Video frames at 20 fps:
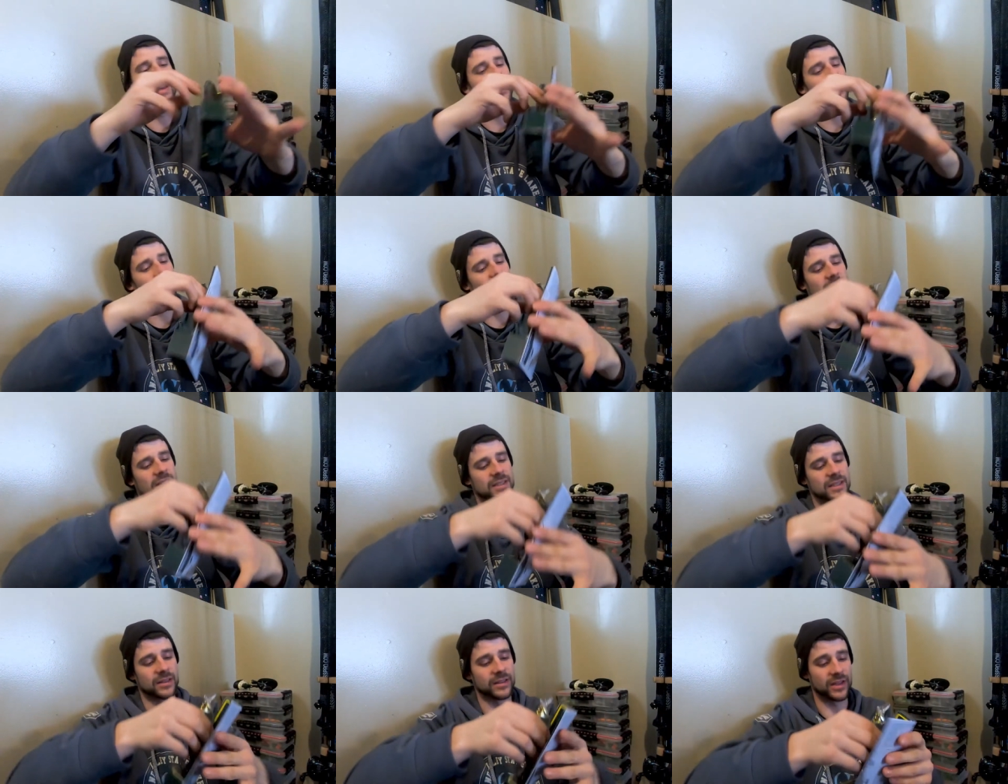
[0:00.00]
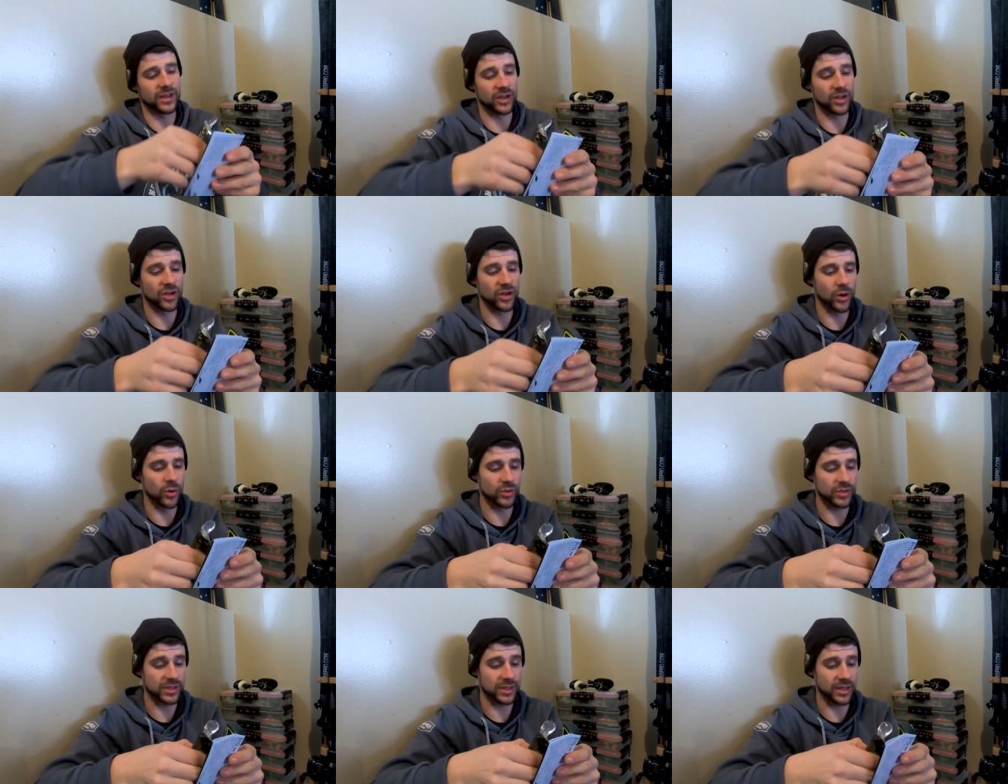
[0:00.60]
Basically a
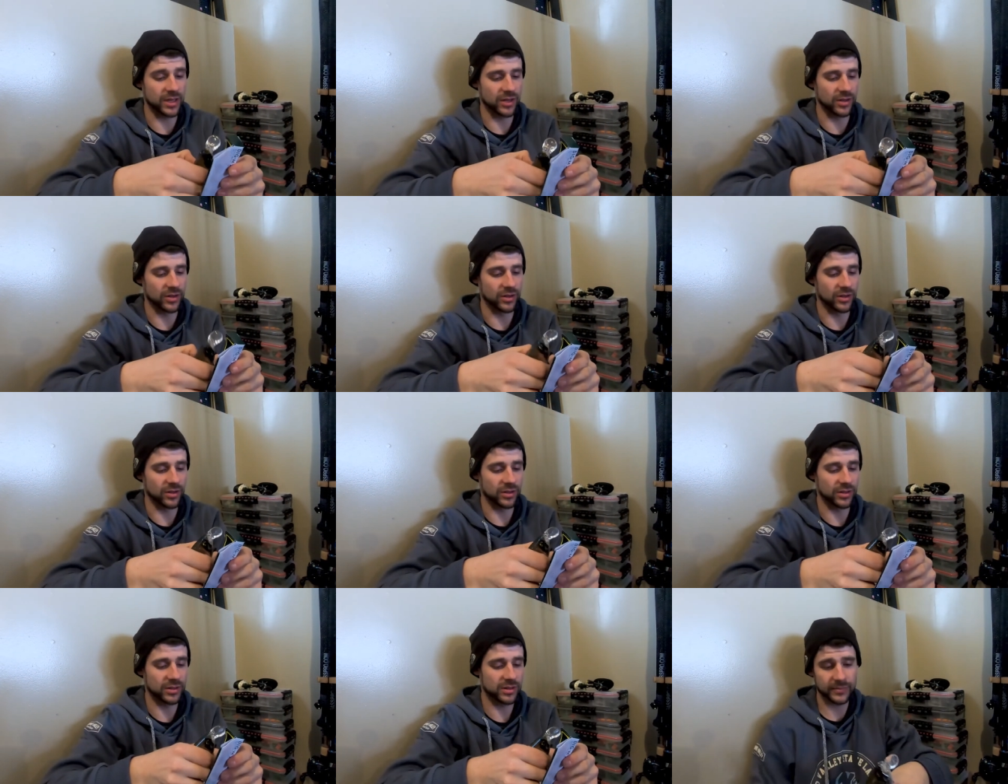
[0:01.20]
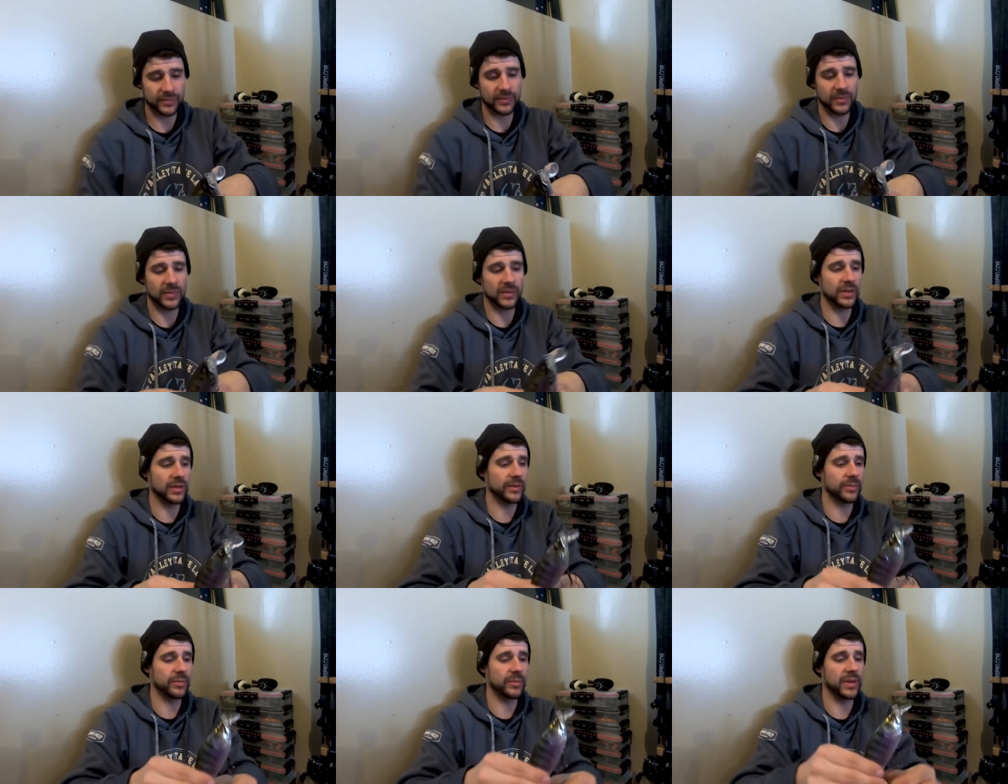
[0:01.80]
ghost gill.
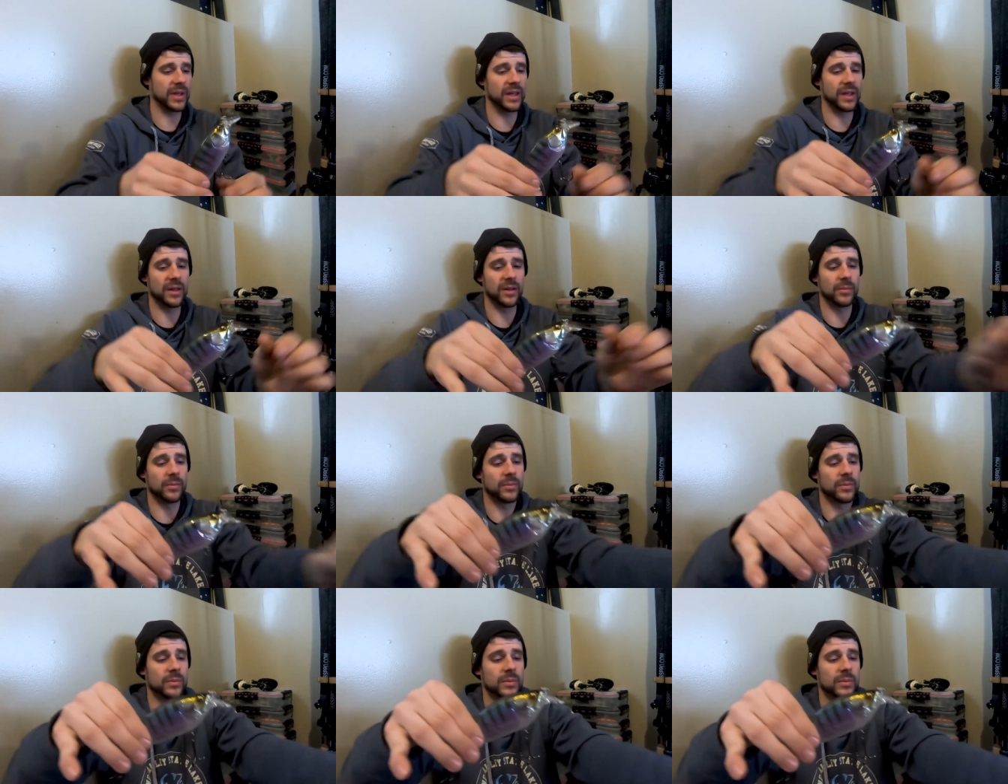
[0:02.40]
Bam.